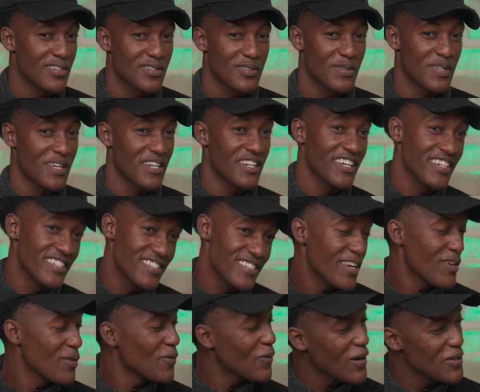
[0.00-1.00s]
the next
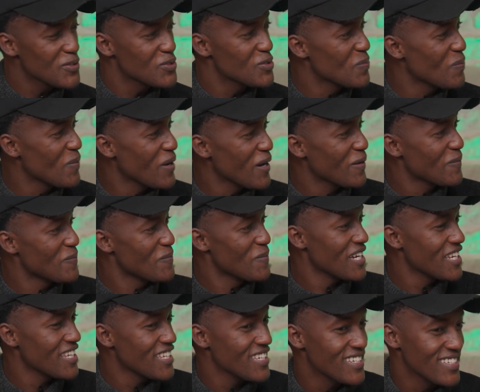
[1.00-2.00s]
day you want to make
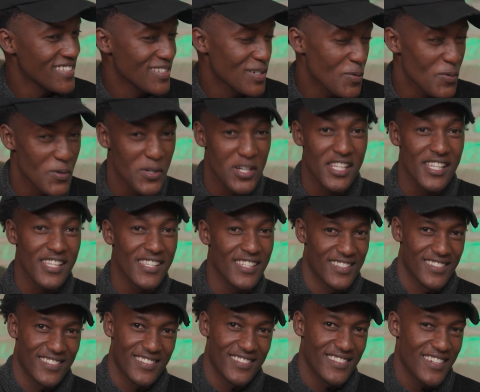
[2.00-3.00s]
money. Well,
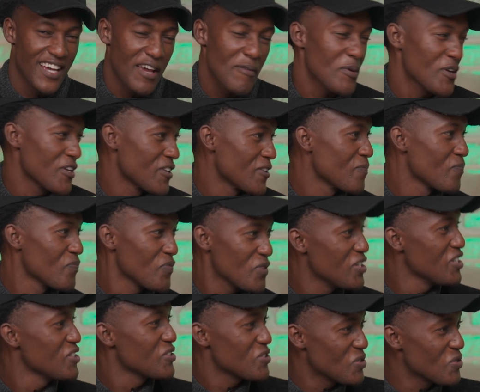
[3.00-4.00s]
I mean,
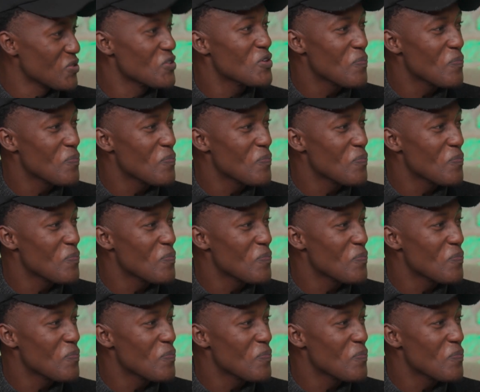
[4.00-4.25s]
you need to do